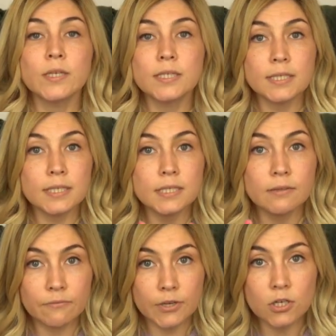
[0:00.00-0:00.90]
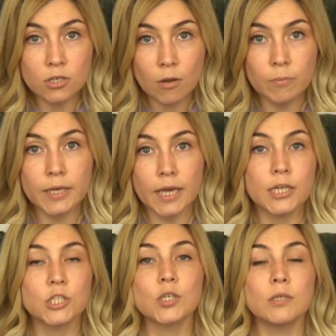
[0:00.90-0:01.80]
this is a severe
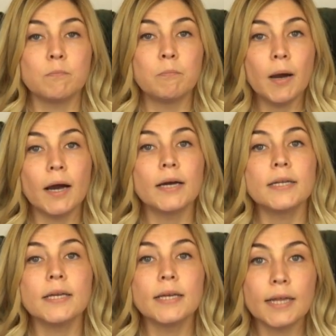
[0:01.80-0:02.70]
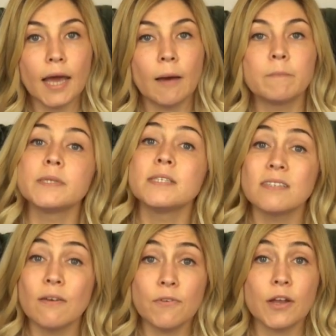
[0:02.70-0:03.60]
complication, but it happens
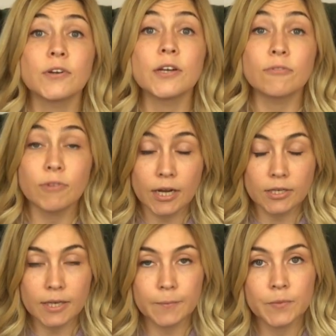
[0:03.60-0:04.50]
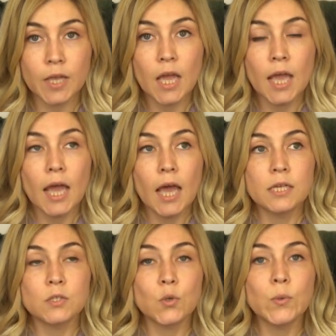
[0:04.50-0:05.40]
very rarely.
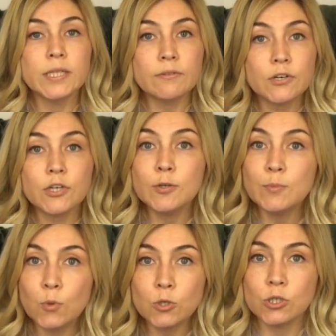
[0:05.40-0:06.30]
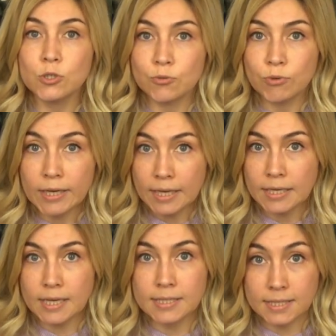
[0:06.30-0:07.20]
So it's very important to
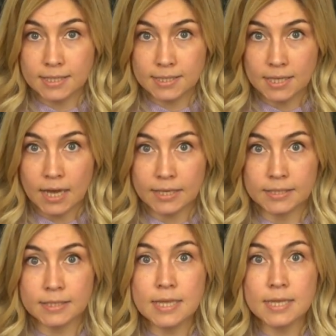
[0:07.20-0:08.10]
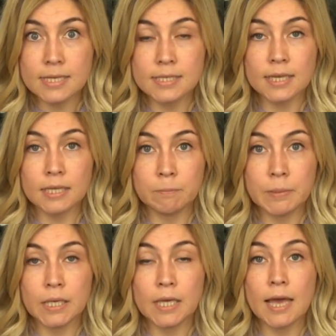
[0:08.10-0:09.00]
recognize the signs. These can
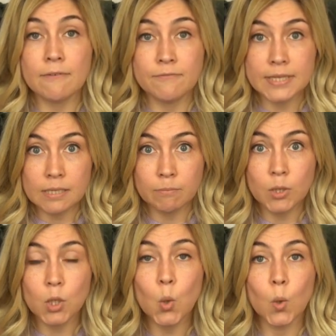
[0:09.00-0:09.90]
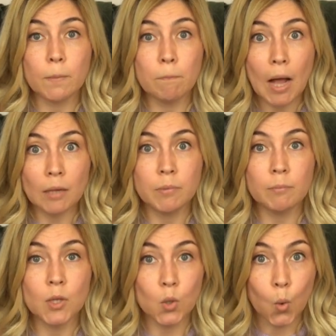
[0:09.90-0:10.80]
be a visible or a
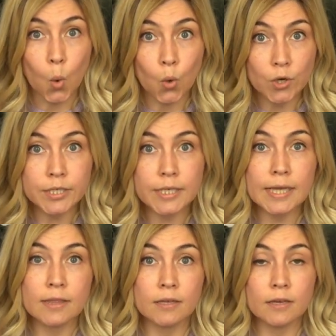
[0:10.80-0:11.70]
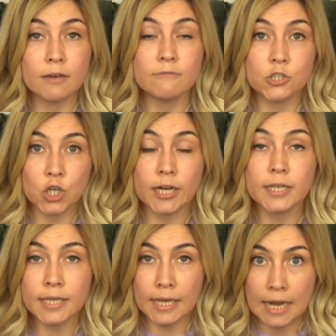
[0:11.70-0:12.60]
palpable cord in the
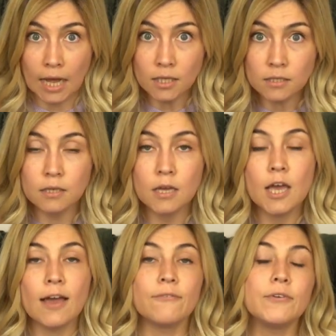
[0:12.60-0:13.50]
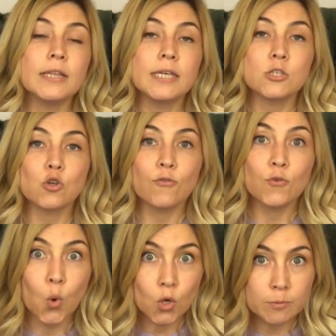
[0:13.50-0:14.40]
vaginal canal, feelings
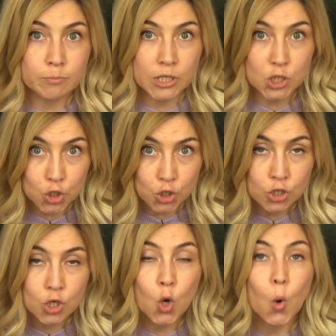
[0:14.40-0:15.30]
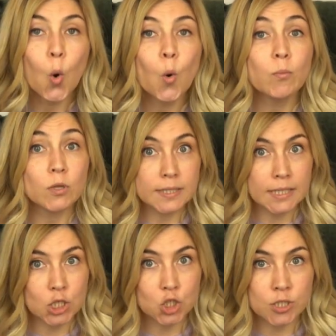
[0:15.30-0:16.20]
of cord pressure or
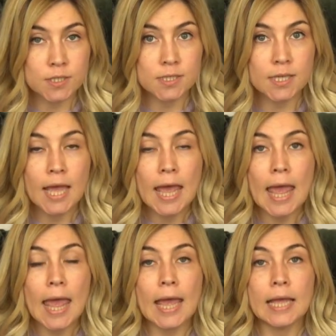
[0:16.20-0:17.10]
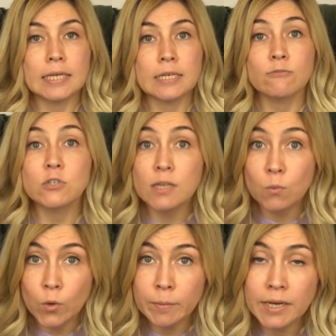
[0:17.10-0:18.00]
pulsations. And for
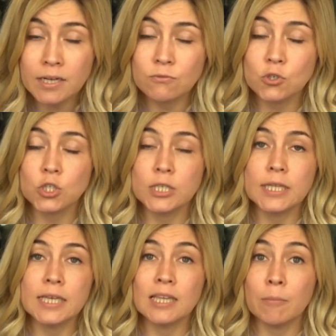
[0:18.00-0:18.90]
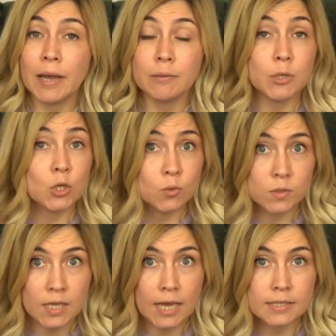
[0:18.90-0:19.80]
some women, unfortunately, there might be
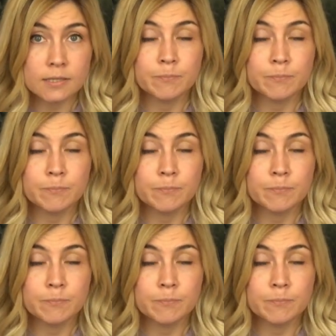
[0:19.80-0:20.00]
no signs.